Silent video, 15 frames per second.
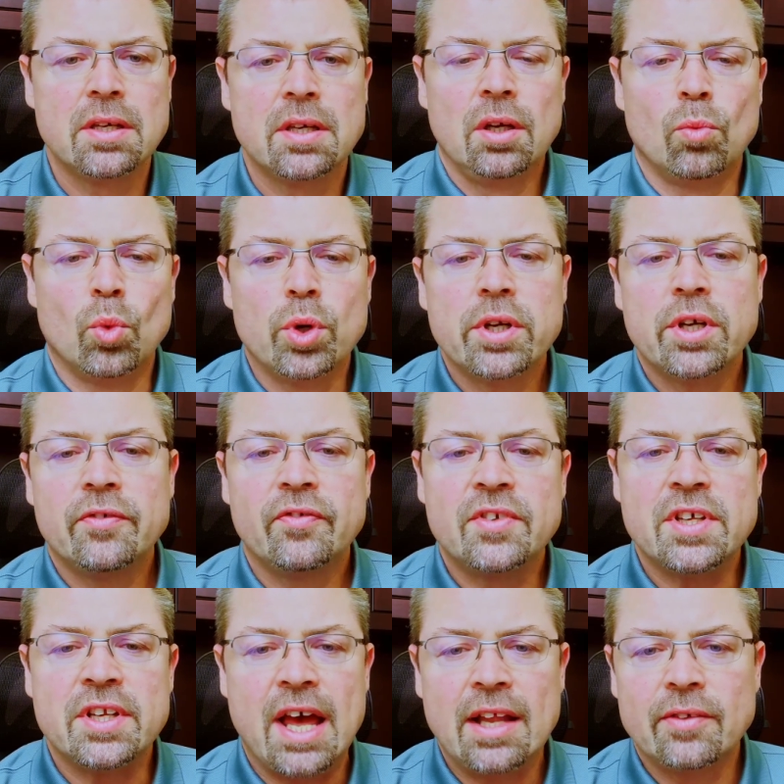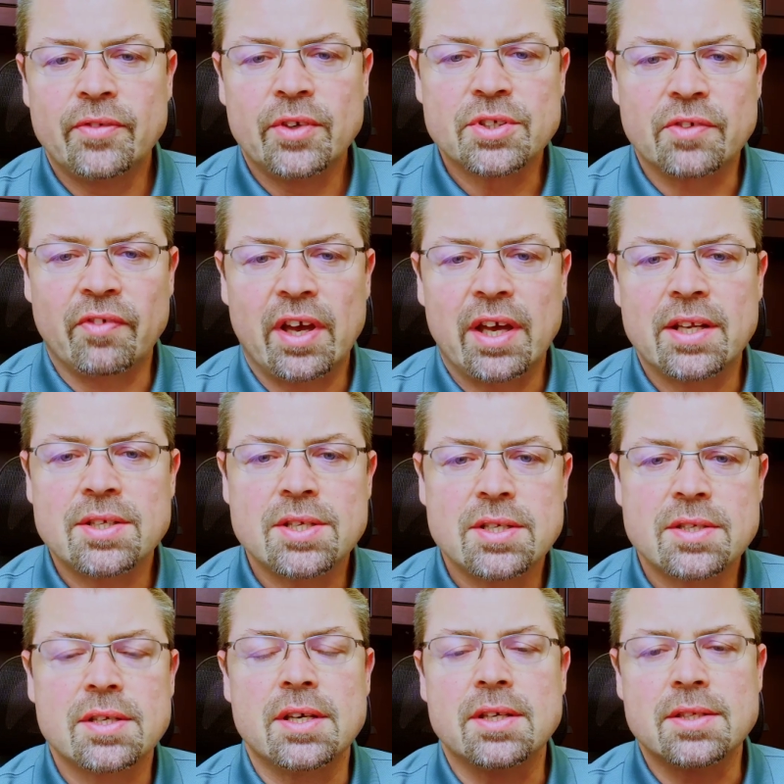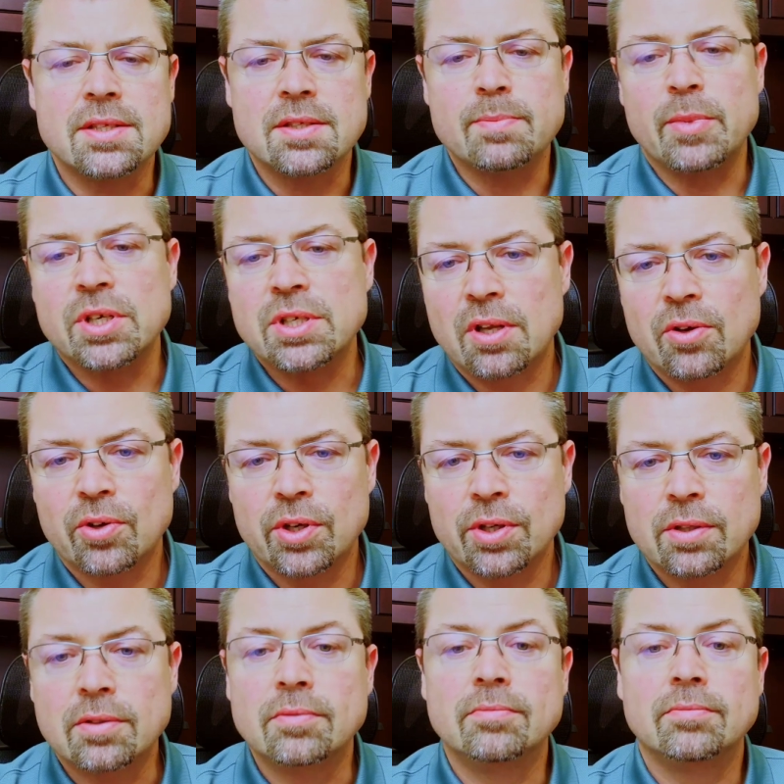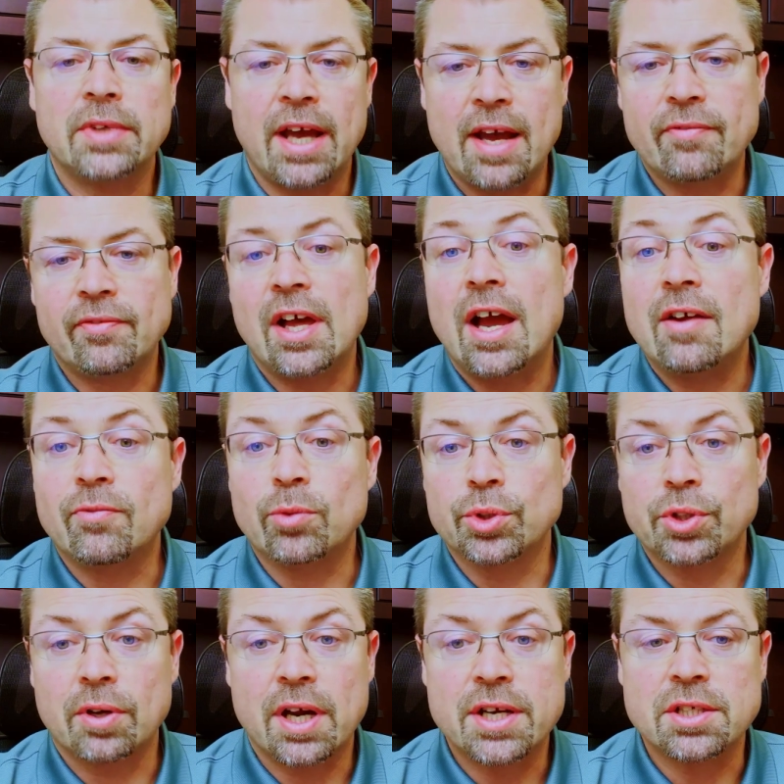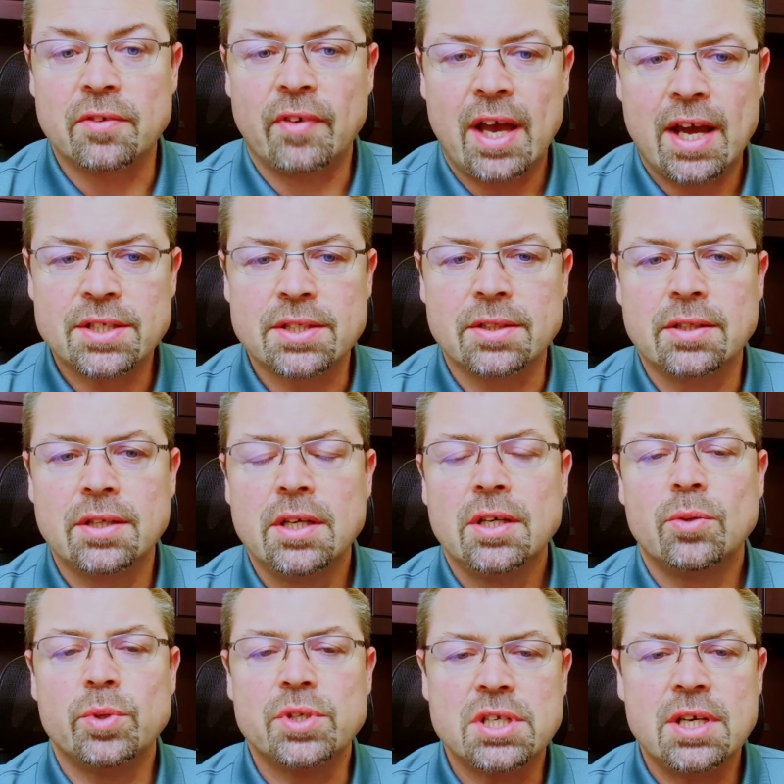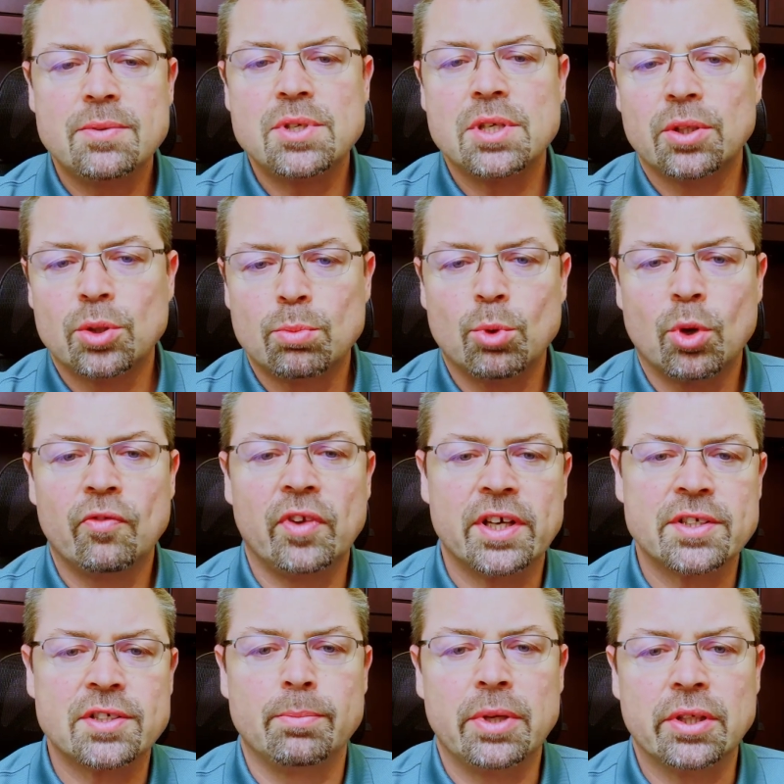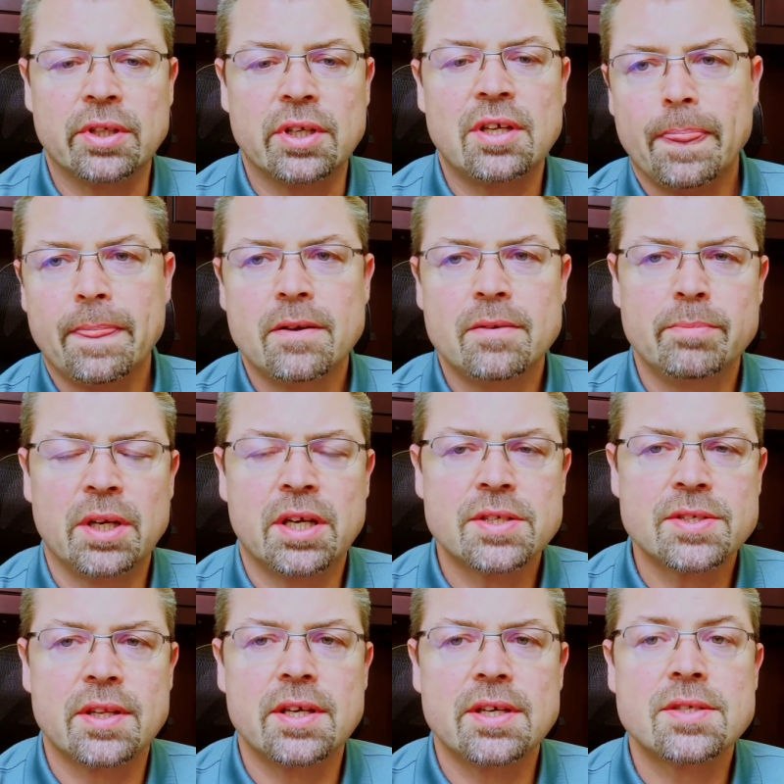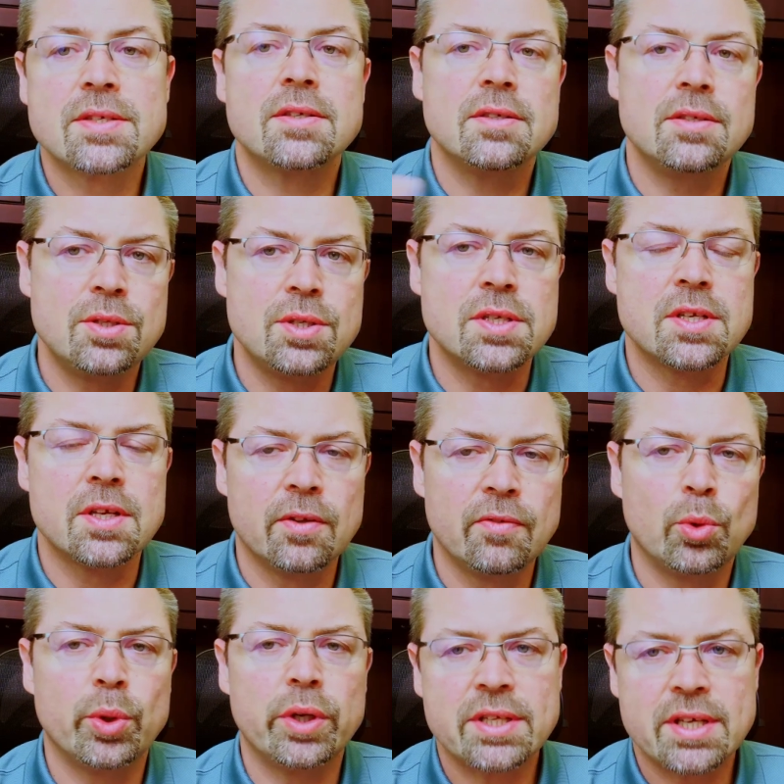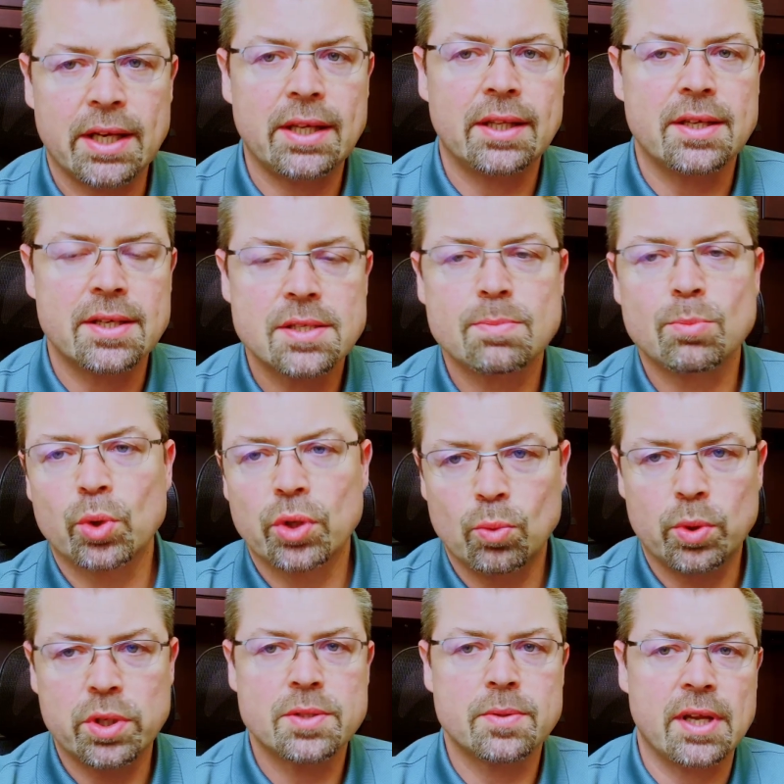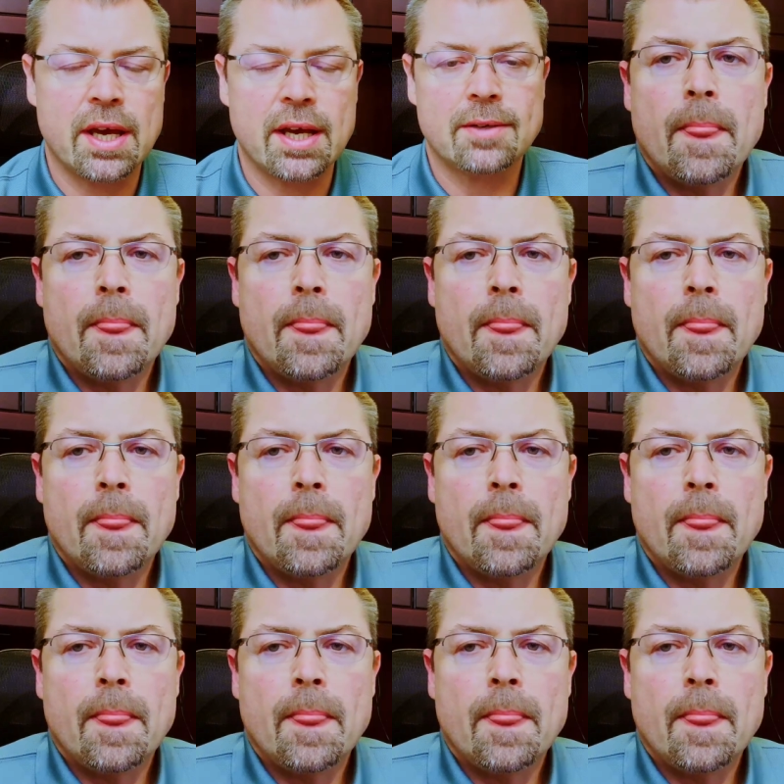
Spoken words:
One of Tadalafil's advantages is its much longer half-life or duration of action, which gives you a little more flexibility. Because of this, you should still avoid taking this more than once a day.